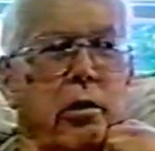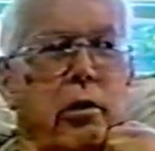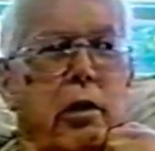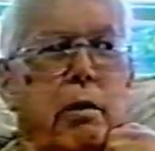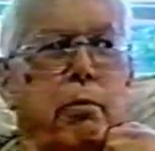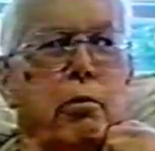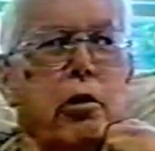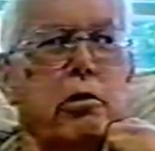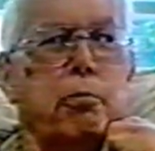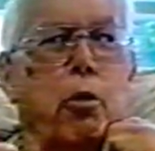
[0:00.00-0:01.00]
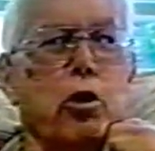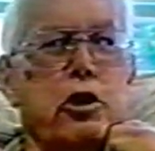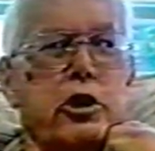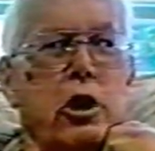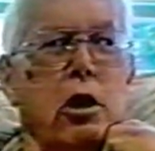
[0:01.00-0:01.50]
They put it port and
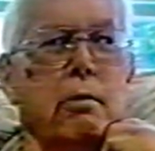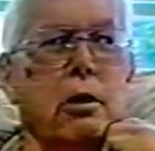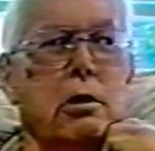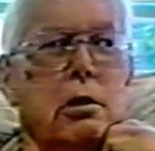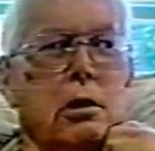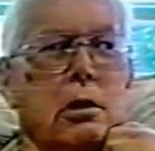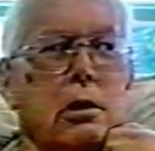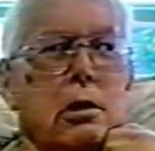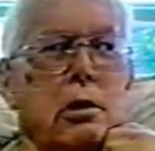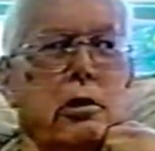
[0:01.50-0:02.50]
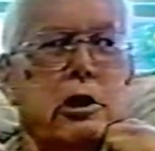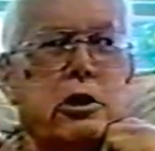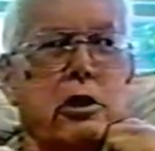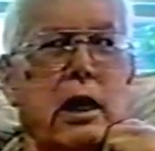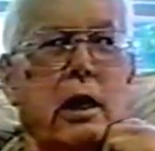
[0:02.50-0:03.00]
starboard, this or that.